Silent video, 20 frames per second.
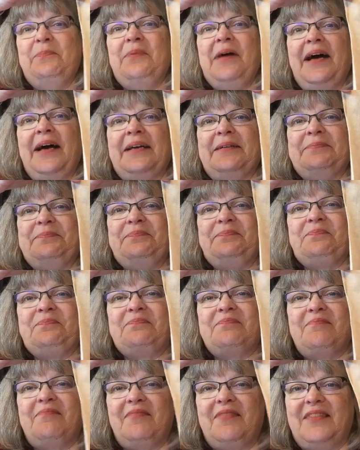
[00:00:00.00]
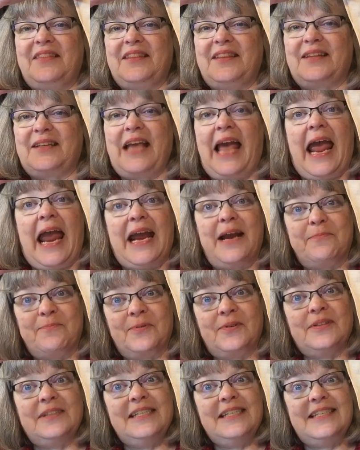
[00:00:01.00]
but
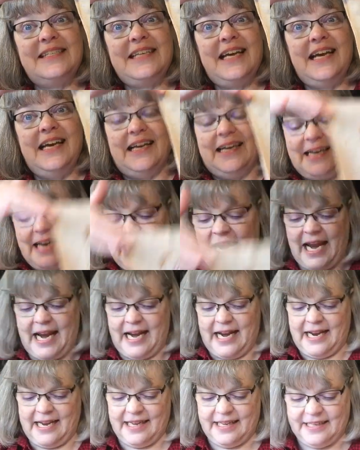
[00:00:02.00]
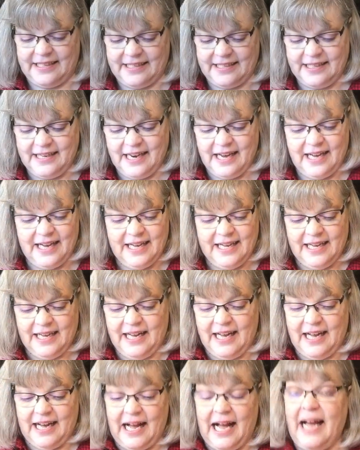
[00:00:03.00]
April is done and
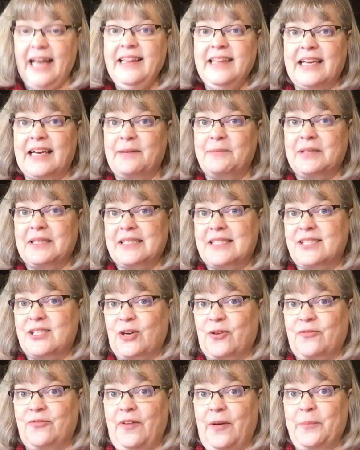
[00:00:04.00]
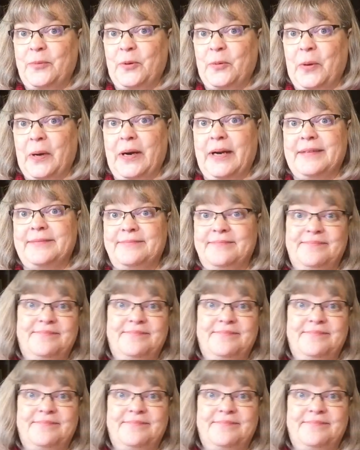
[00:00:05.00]
I think I'm going to start February.